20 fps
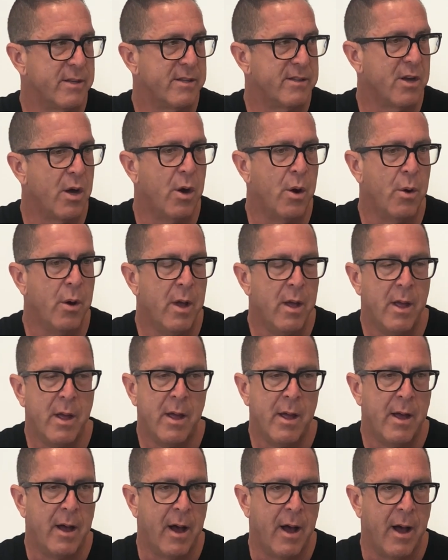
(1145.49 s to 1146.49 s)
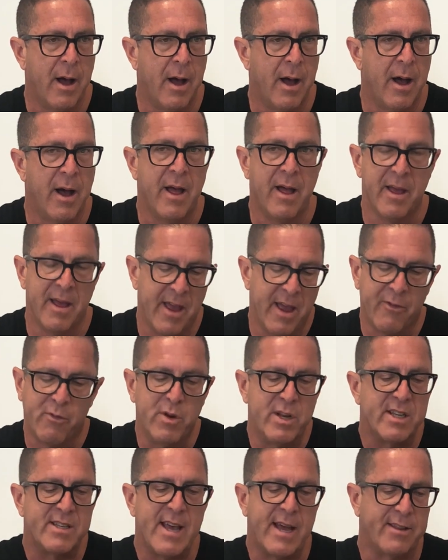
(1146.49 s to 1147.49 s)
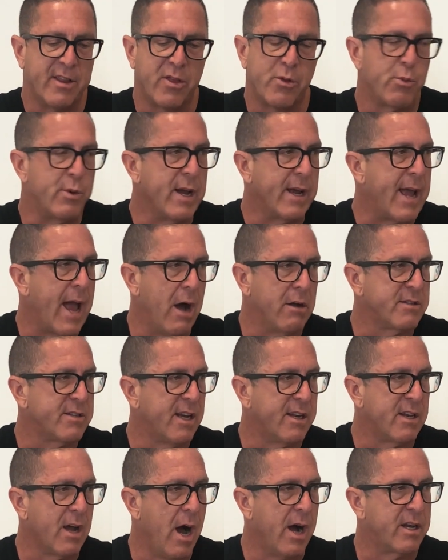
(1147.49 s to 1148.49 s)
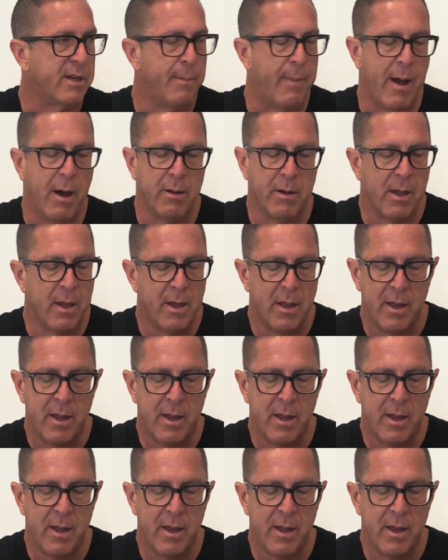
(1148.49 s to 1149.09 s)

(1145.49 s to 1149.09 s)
So if we just had the 3 accounts I talked about,